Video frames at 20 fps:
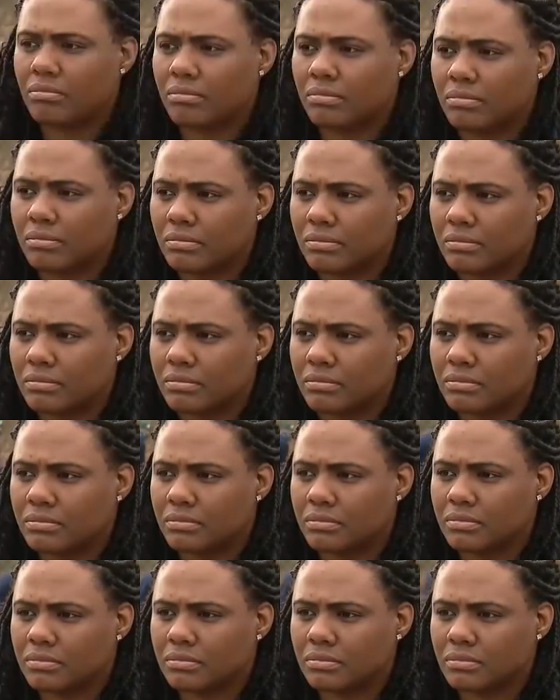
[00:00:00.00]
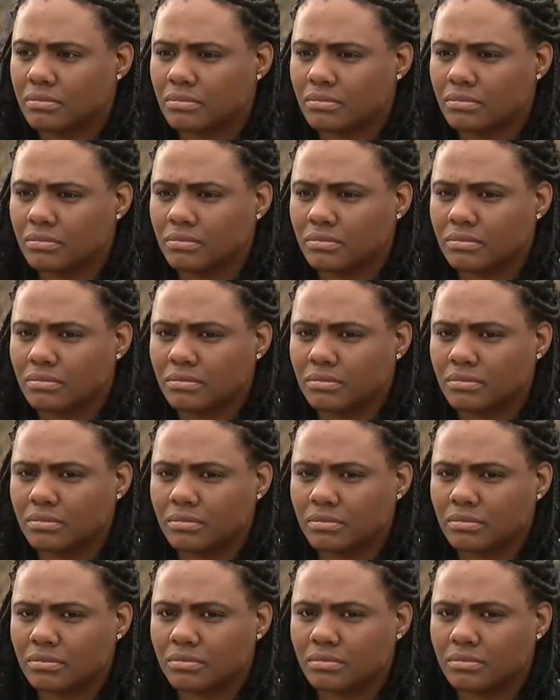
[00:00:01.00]

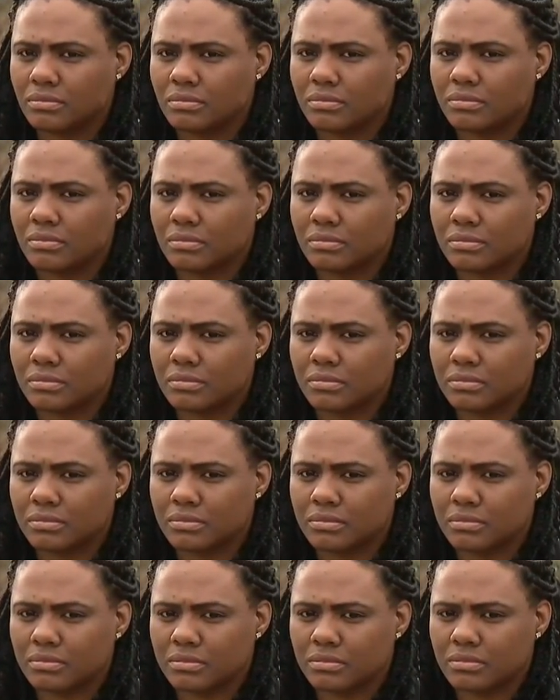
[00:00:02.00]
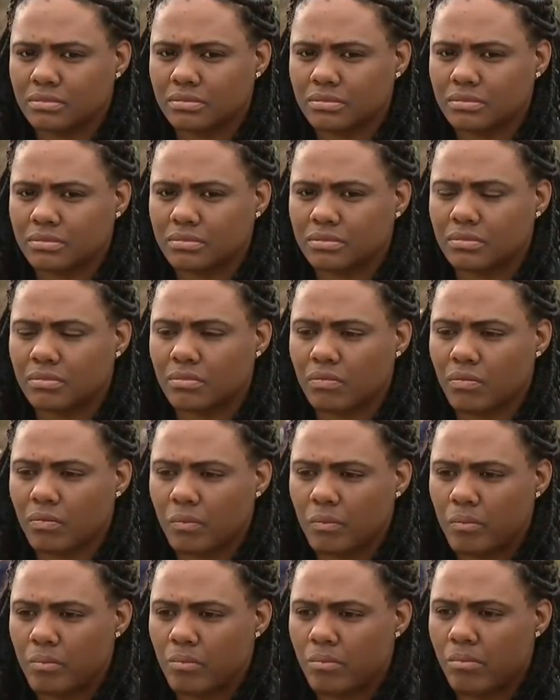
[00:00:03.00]

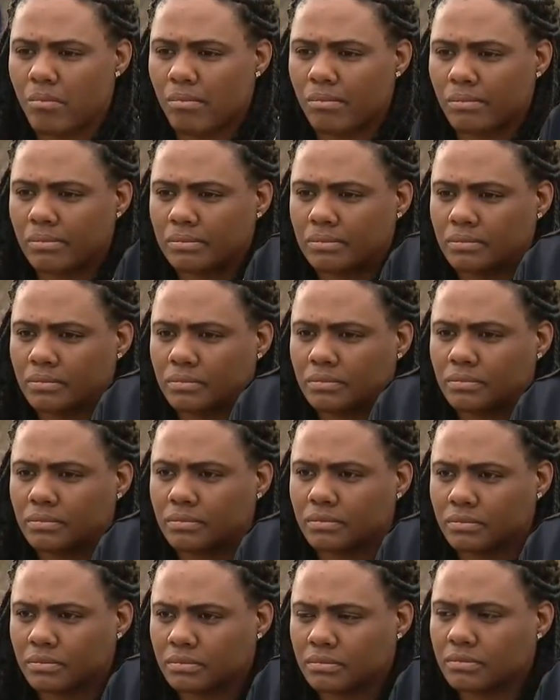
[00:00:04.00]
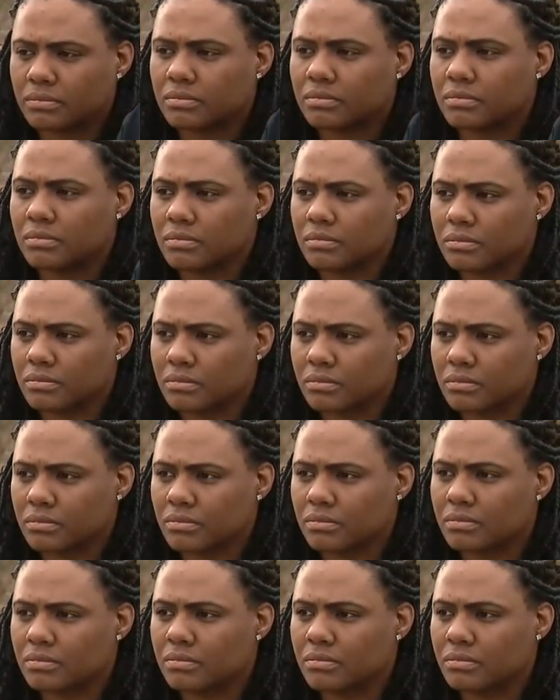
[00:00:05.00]

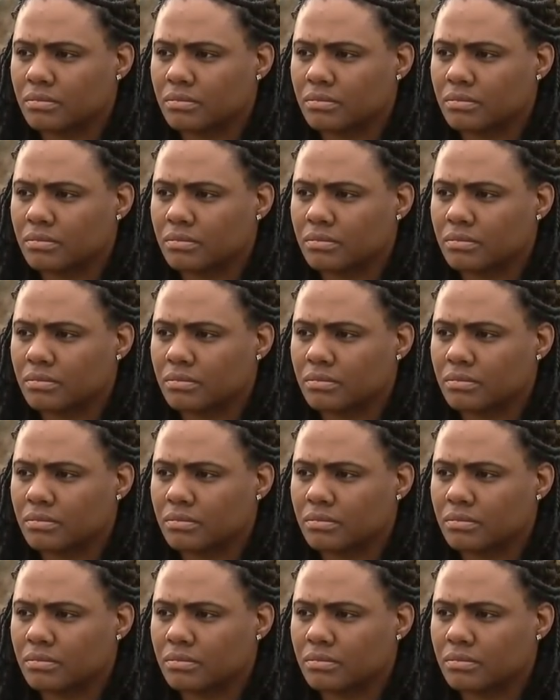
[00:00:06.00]
[no speech]